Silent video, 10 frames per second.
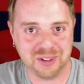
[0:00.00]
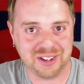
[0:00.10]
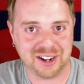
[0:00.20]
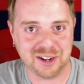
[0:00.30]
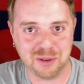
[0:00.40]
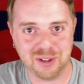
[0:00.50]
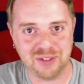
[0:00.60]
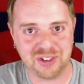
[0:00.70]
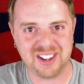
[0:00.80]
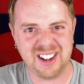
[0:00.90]
terrible. It
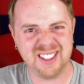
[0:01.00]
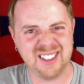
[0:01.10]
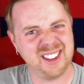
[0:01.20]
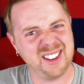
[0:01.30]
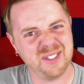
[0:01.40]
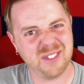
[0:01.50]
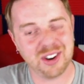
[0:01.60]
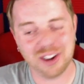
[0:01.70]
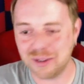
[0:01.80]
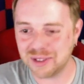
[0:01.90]
was just not the take on
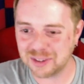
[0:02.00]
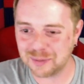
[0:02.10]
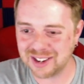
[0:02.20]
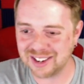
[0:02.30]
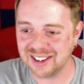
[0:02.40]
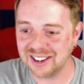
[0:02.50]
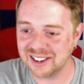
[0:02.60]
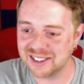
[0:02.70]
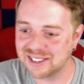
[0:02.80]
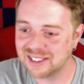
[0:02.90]
Mario I was expecting, I
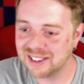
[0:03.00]
guess.